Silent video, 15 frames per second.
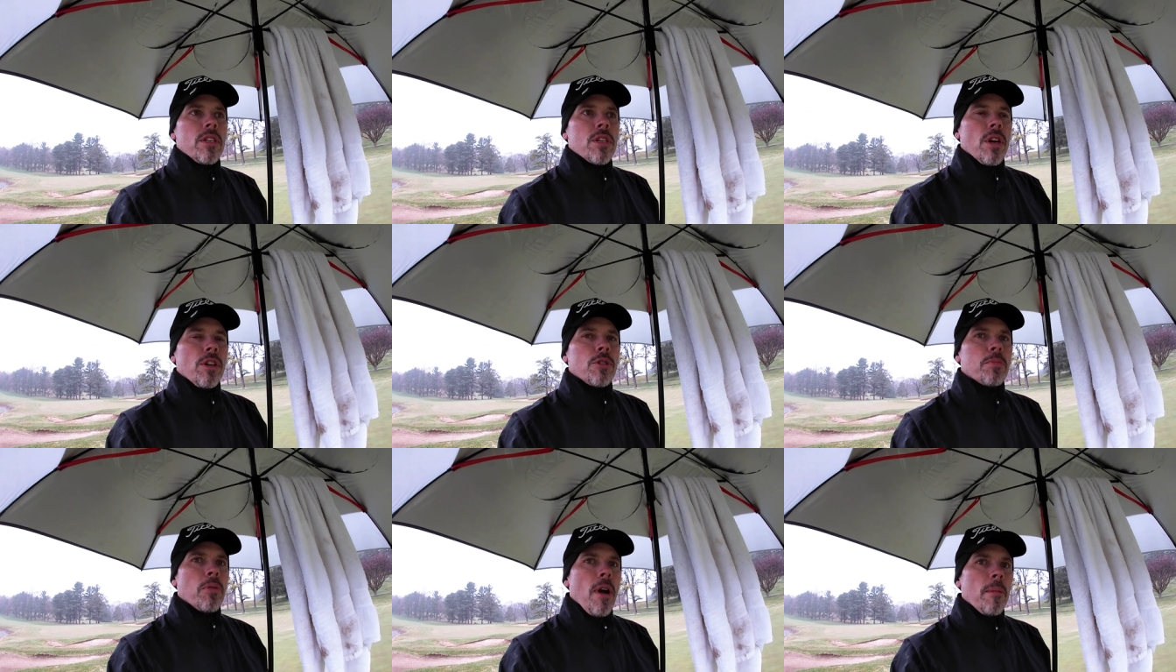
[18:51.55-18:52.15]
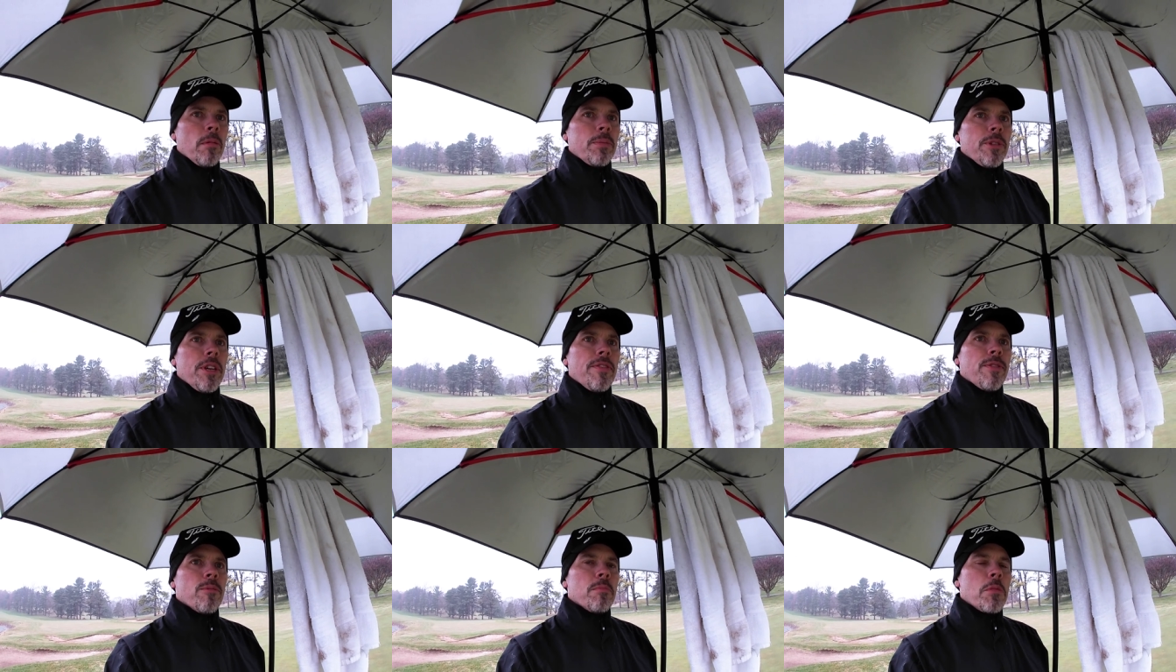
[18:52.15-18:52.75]
So it's probably,
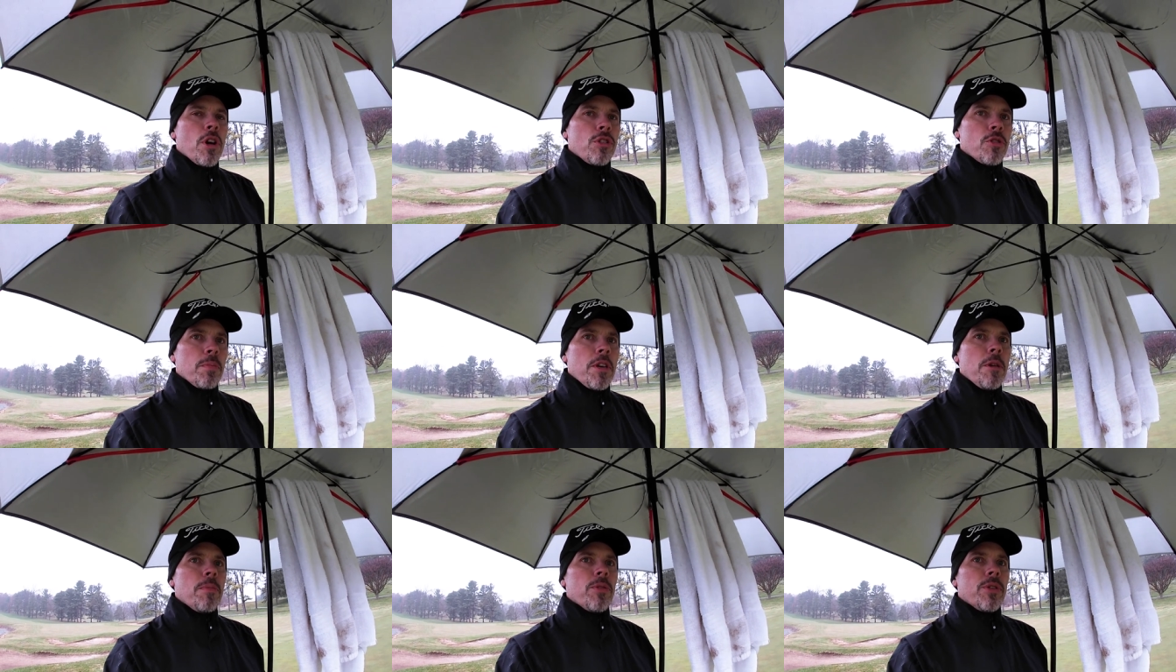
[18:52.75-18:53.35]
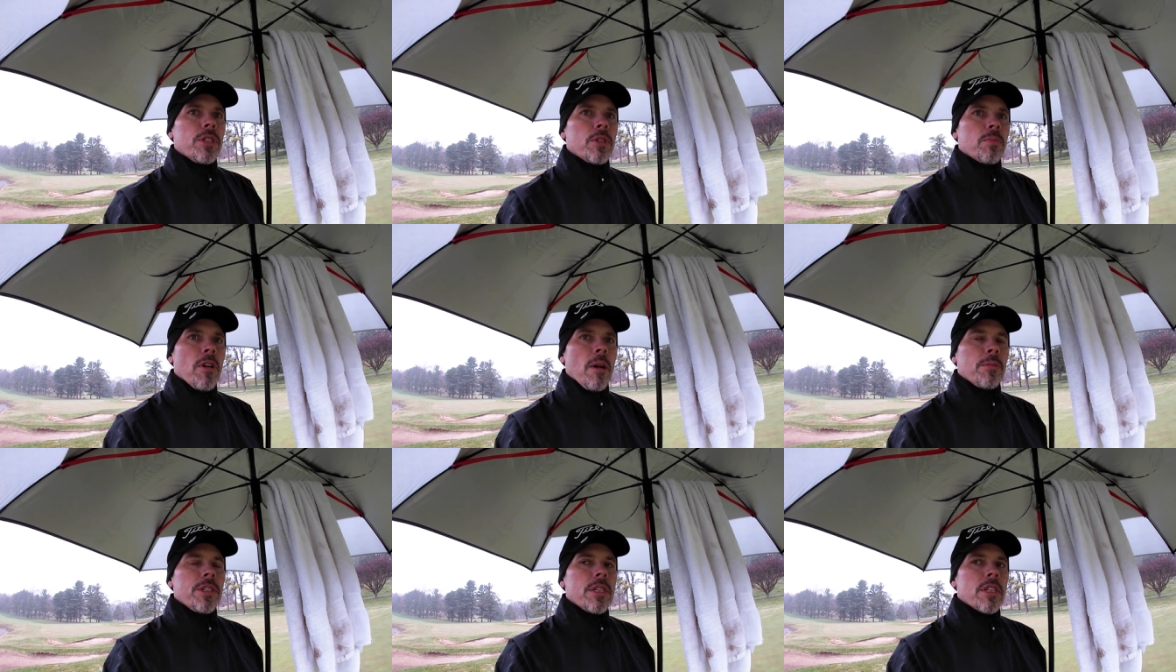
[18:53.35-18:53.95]
for most people, it's
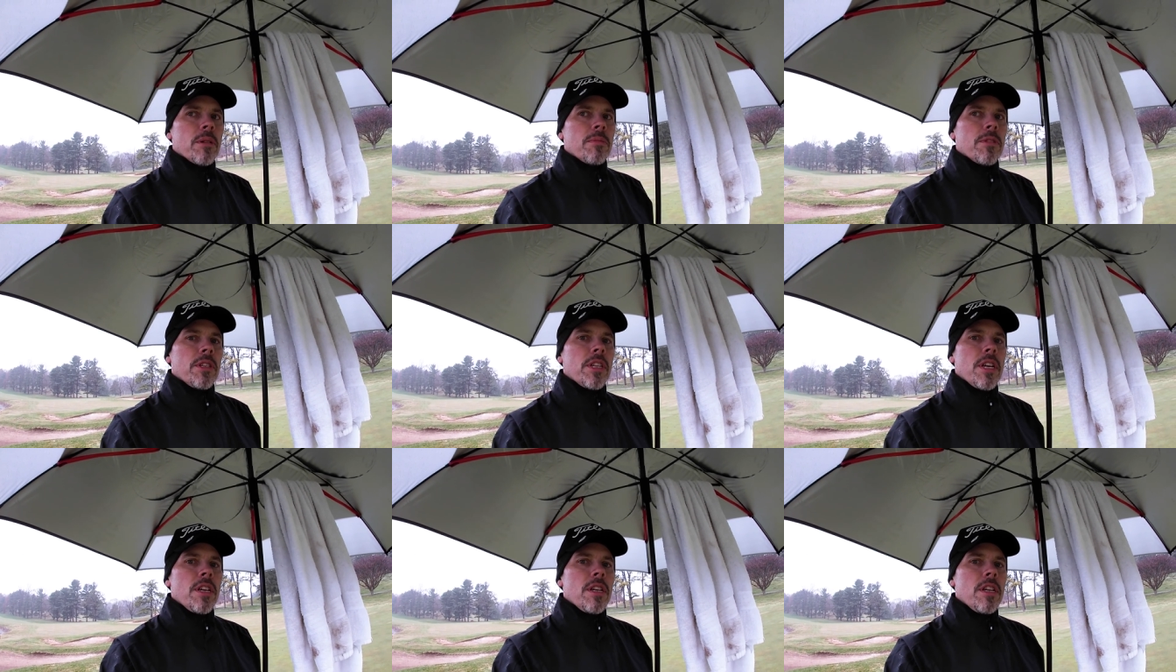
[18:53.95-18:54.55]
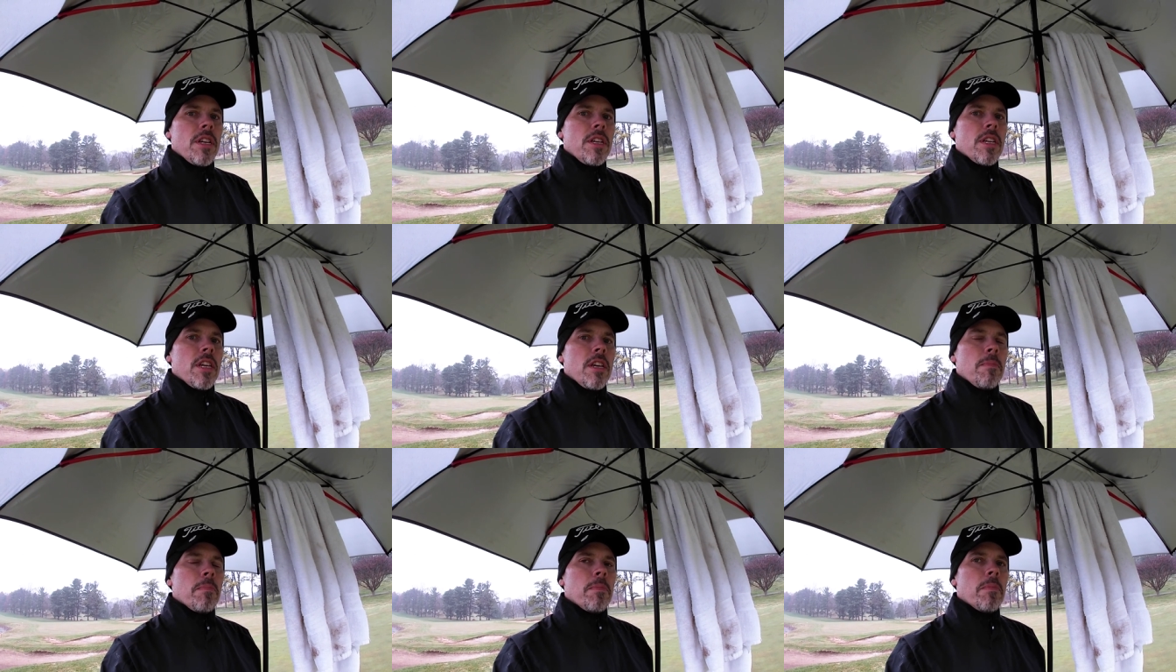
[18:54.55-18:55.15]
probably something that you need to
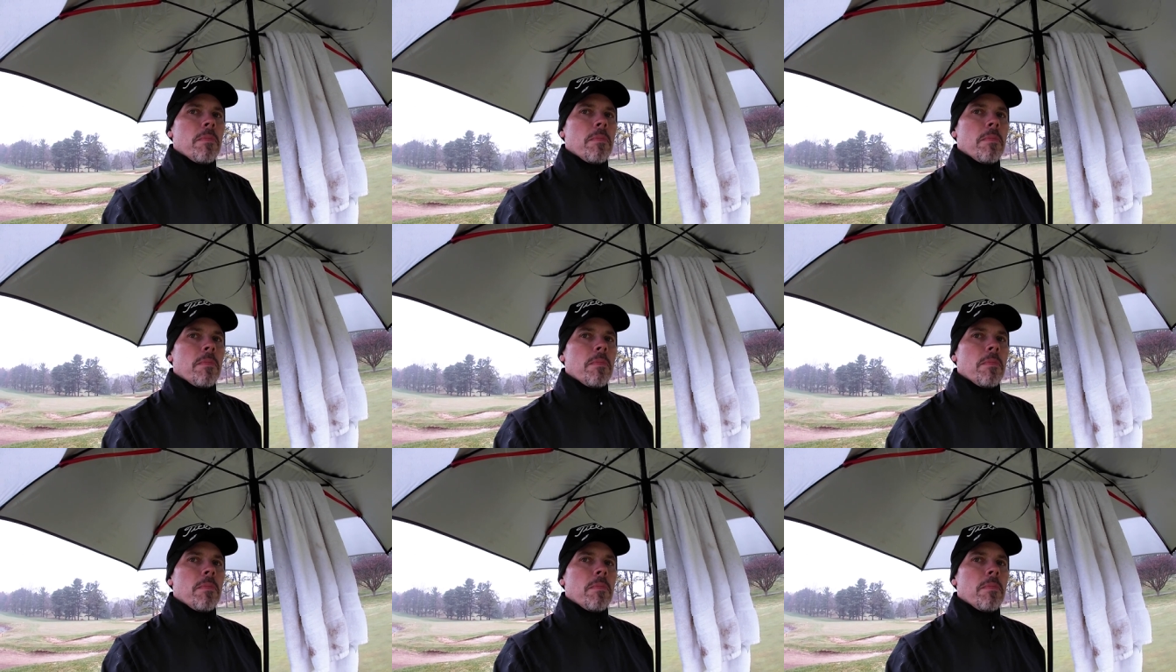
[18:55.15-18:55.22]
keep